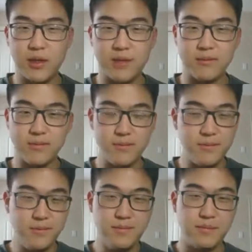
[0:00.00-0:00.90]
Like
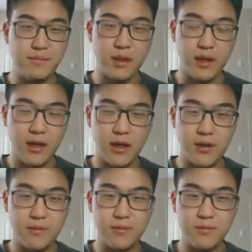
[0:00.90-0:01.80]

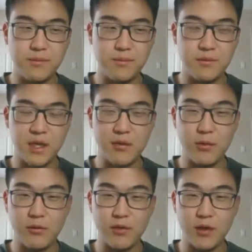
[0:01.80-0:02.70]
not
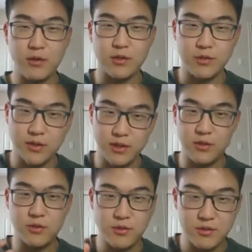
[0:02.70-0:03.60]
everyone follows those
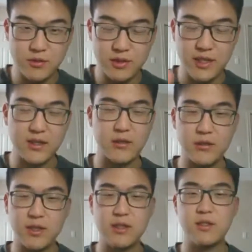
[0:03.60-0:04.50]
little signals,
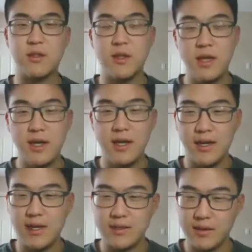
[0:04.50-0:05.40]
right? So
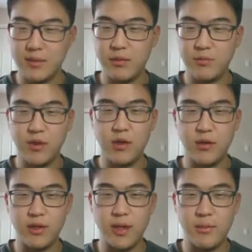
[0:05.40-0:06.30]
I guess I've been
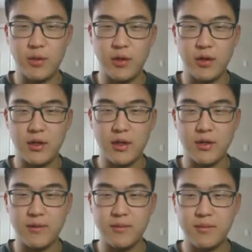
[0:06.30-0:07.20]
following that more.
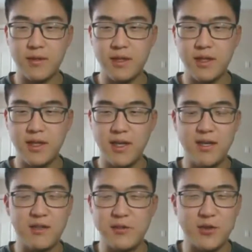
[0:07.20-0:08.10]

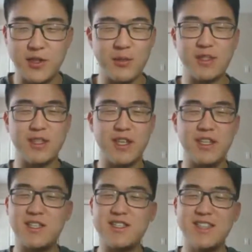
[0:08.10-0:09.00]
And for some reason, like
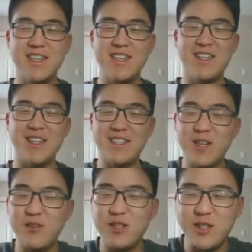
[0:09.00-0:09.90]
the
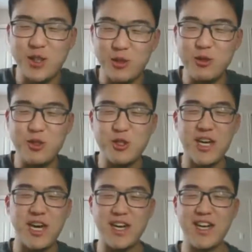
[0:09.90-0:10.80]
idea of this huge
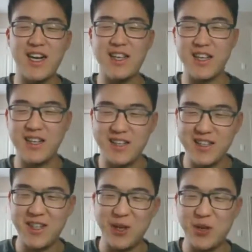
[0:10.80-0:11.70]
jack guy like
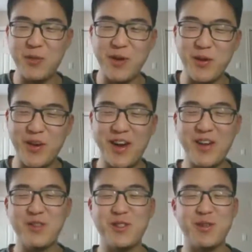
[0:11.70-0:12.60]
carrying me
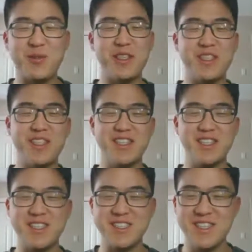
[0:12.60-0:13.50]
around for some reason is
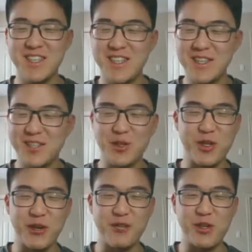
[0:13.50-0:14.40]
just so
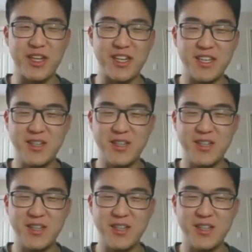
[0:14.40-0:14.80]
comforting.